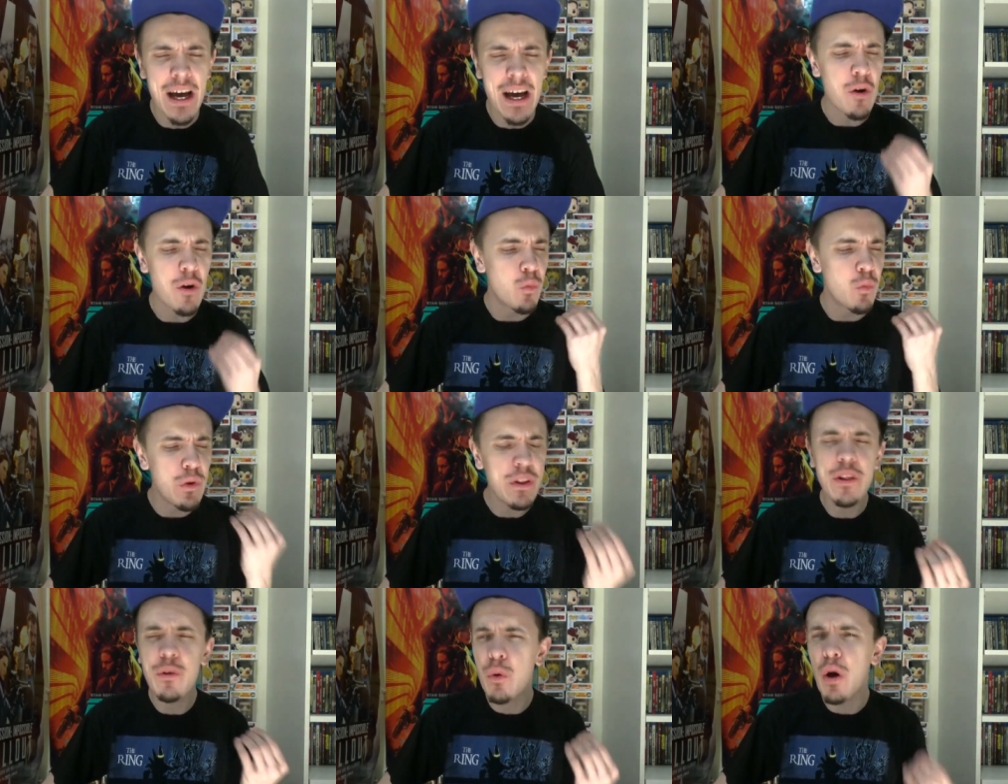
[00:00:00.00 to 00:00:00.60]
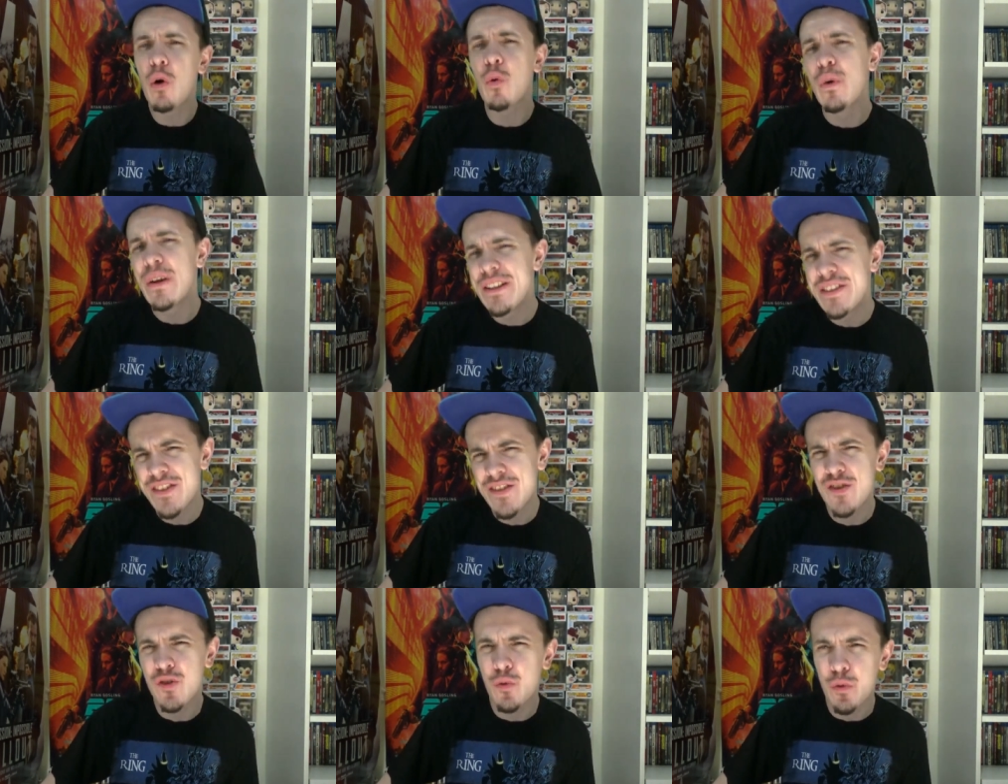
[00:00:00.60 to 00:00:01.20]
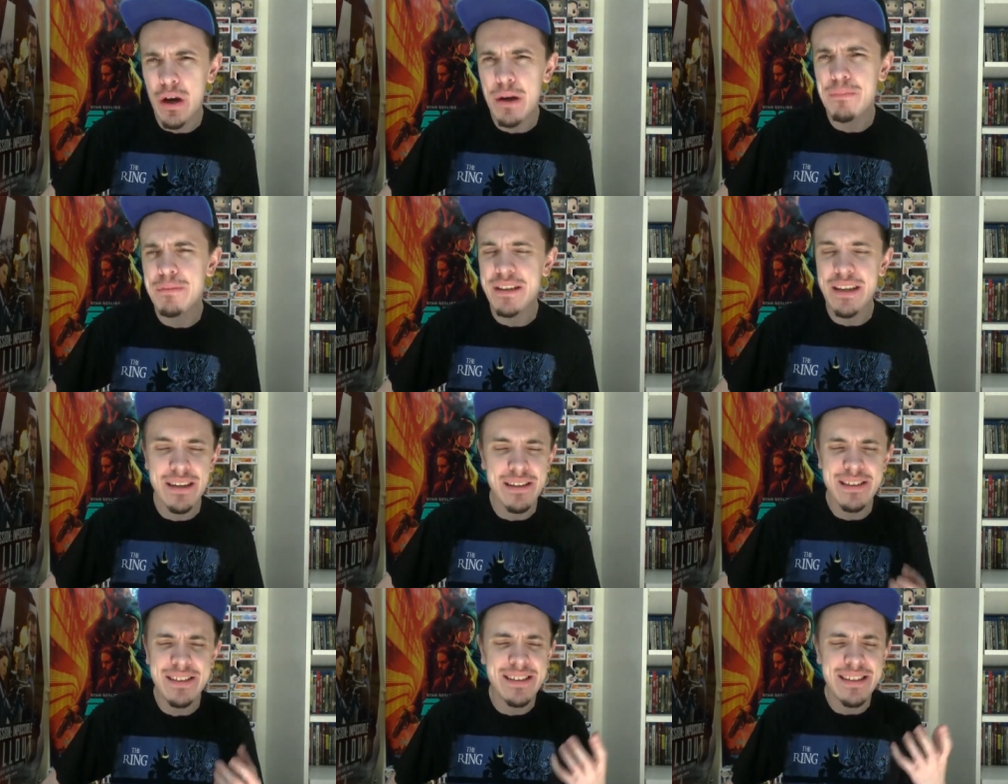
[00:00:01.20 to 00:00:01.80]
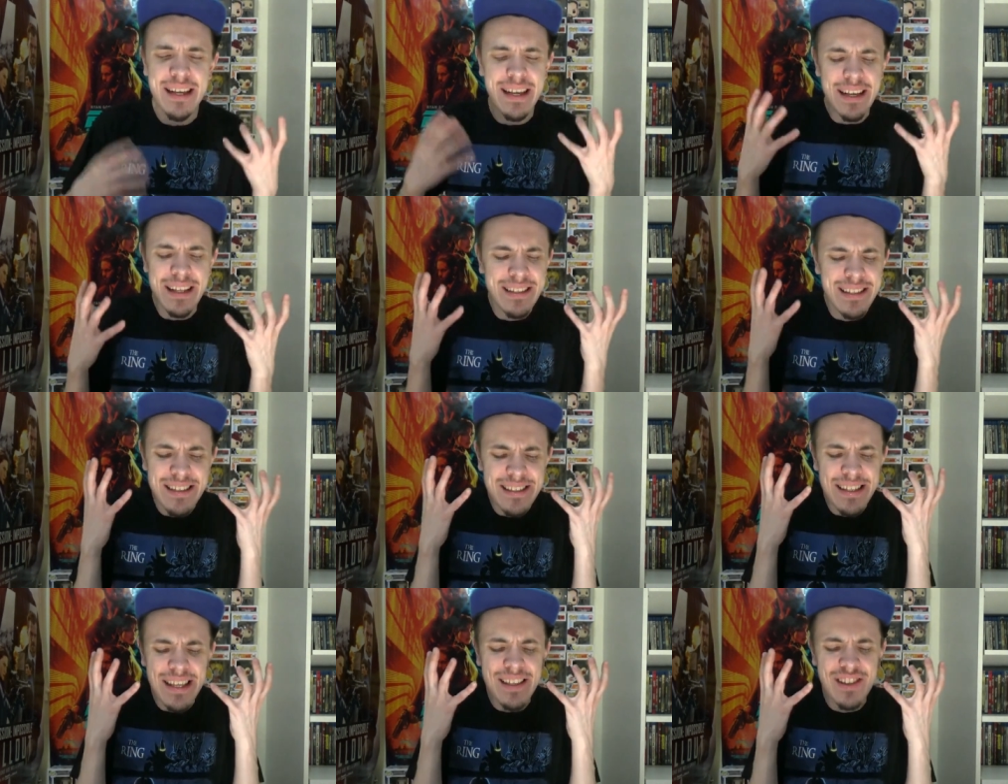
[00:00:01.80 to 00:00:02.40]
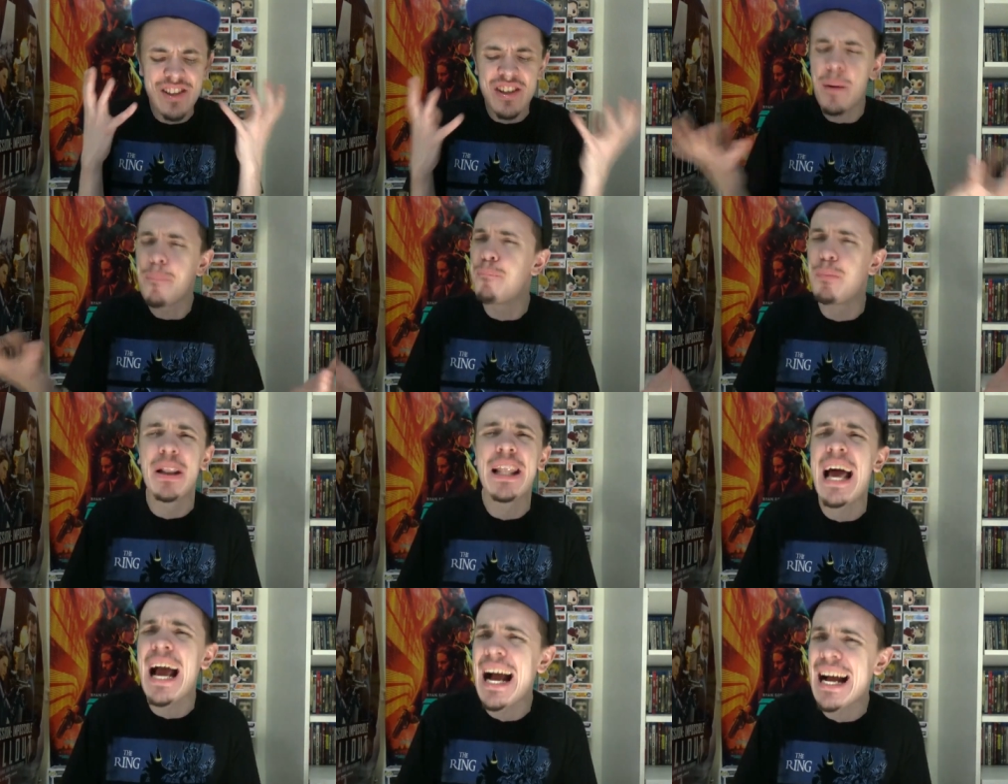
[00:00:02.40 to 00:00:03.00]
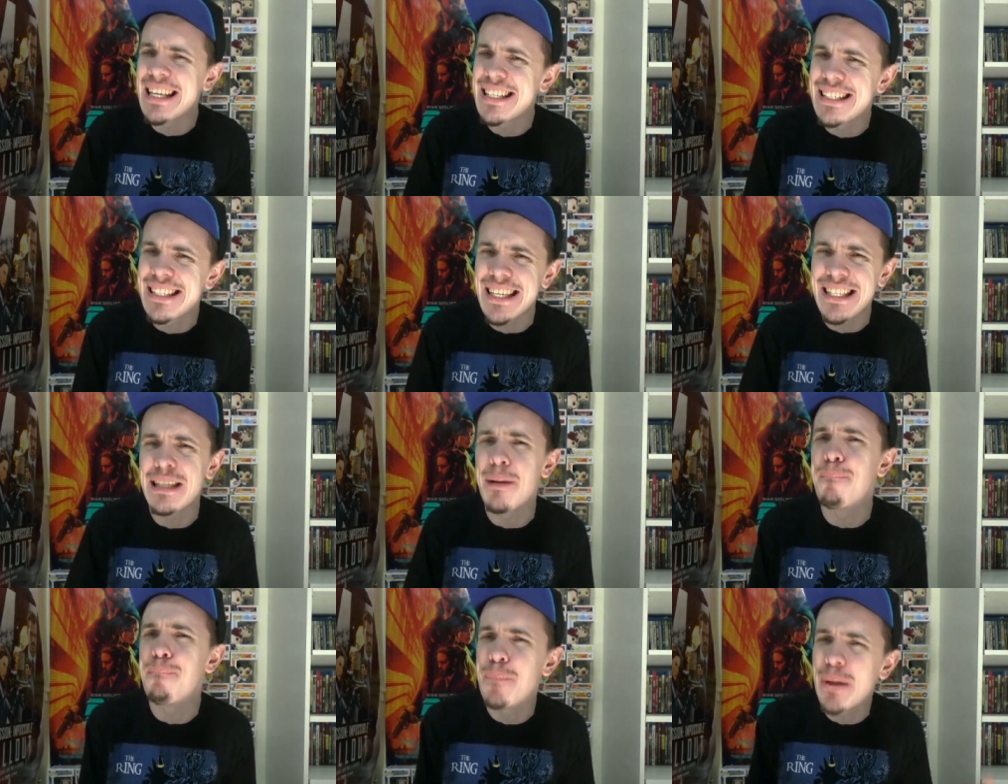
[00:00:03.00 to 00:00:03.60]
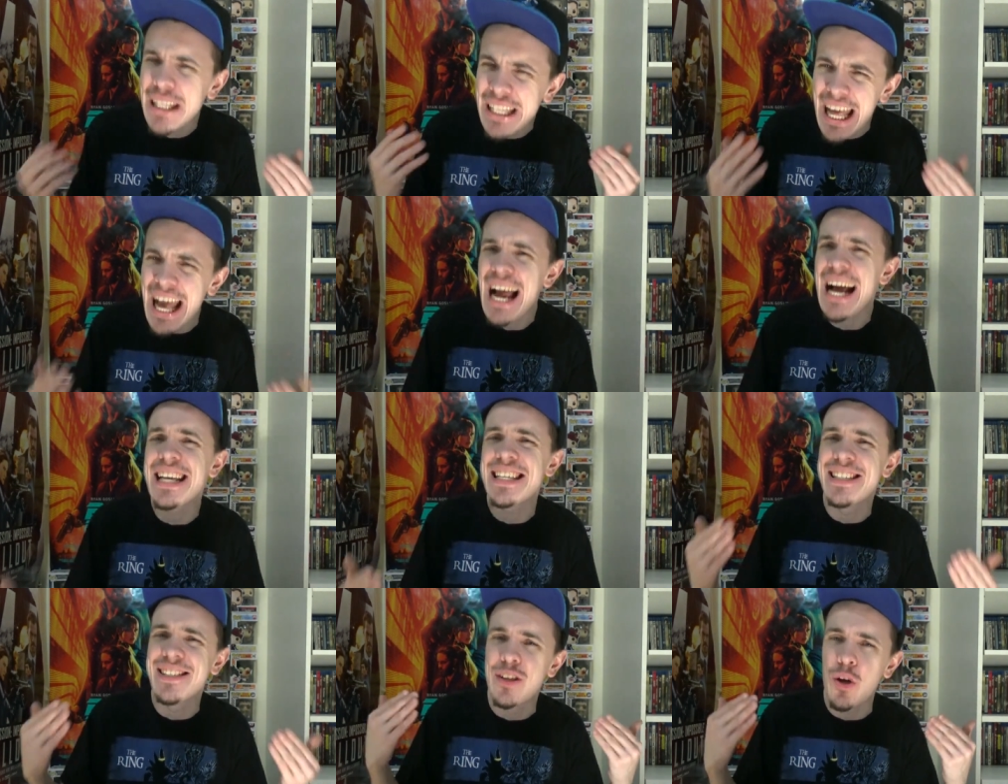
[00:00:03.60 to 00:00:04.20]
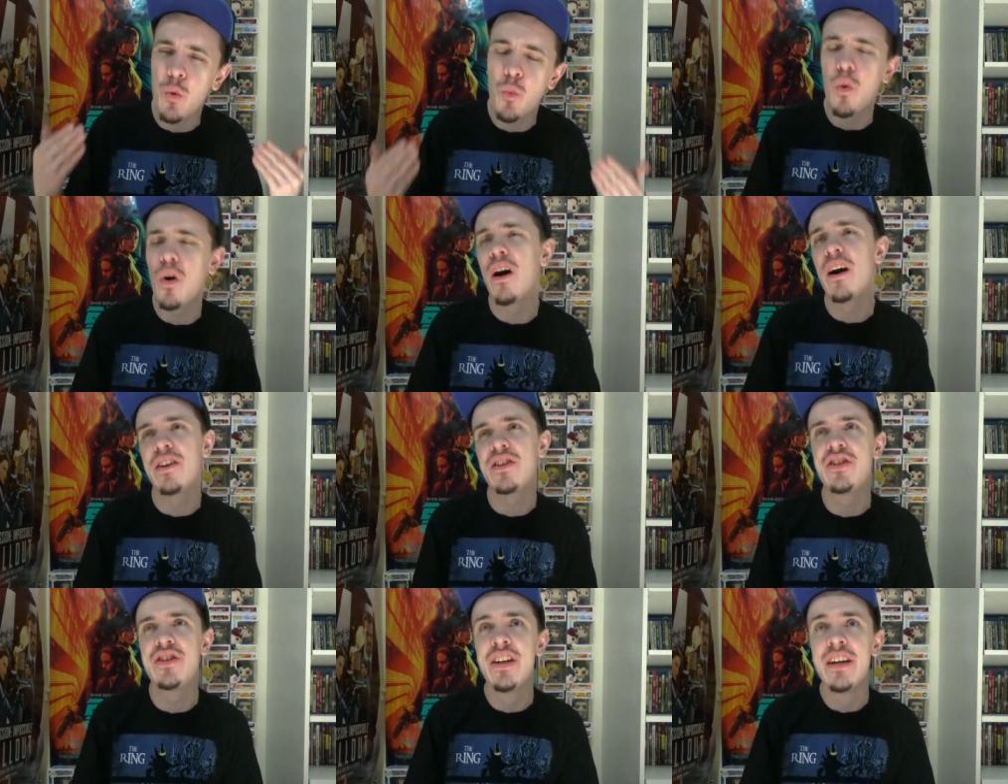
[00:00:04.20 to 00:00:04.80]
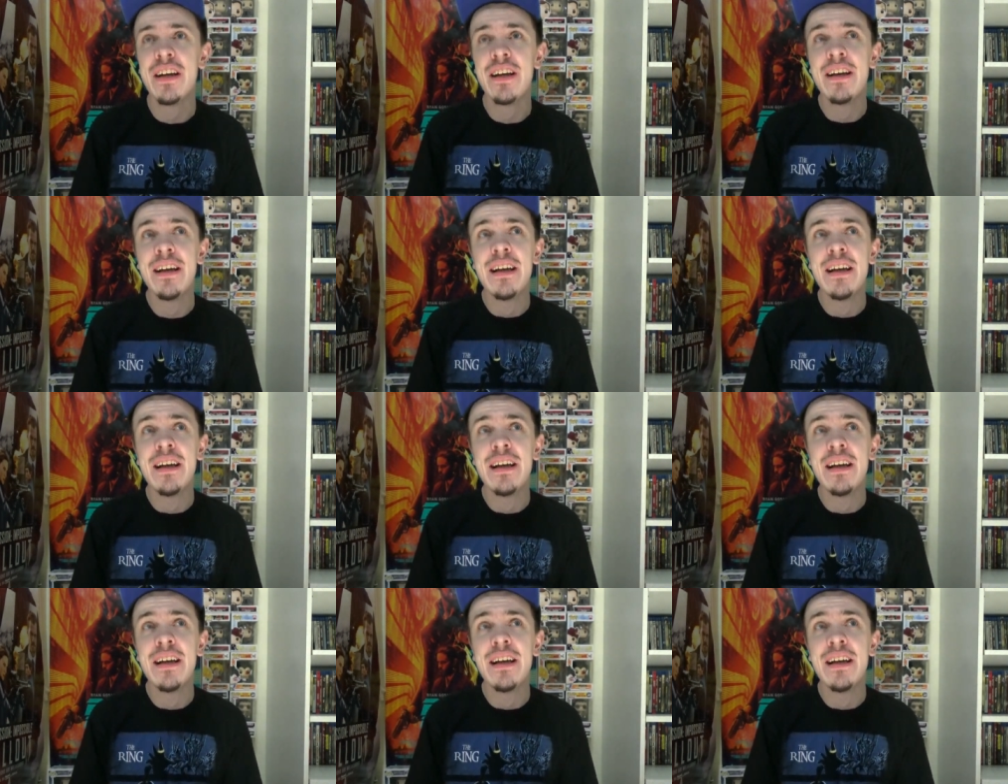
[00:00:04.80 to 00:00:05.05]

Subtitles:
a really well-written script, and it's a blast. It's a blast to watch.